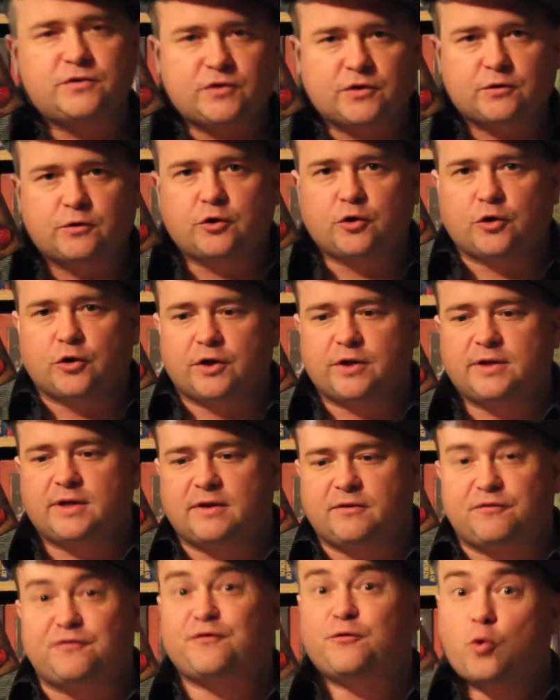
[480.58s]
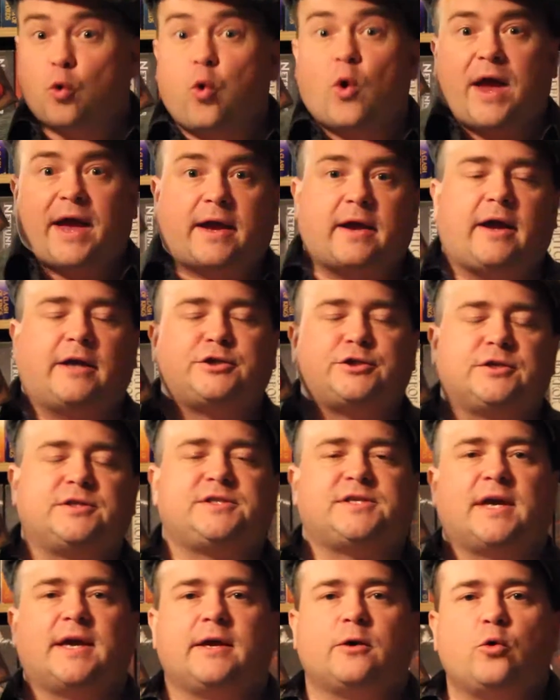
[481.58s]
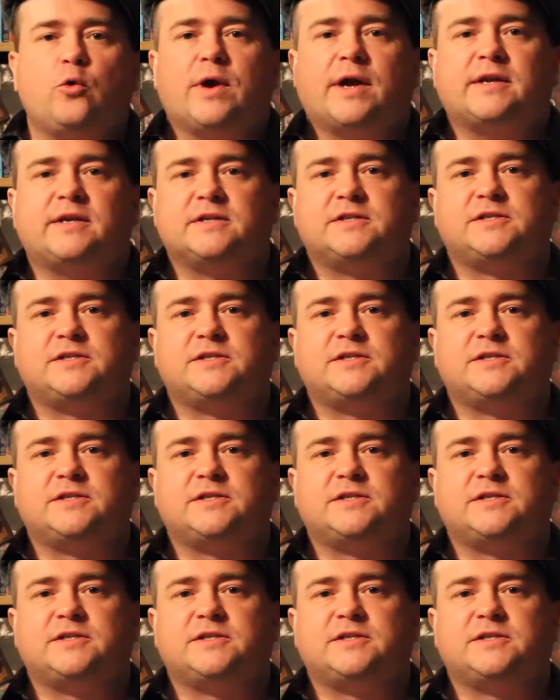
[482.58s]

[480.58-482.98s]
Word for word: to, good and quick, I should say, quick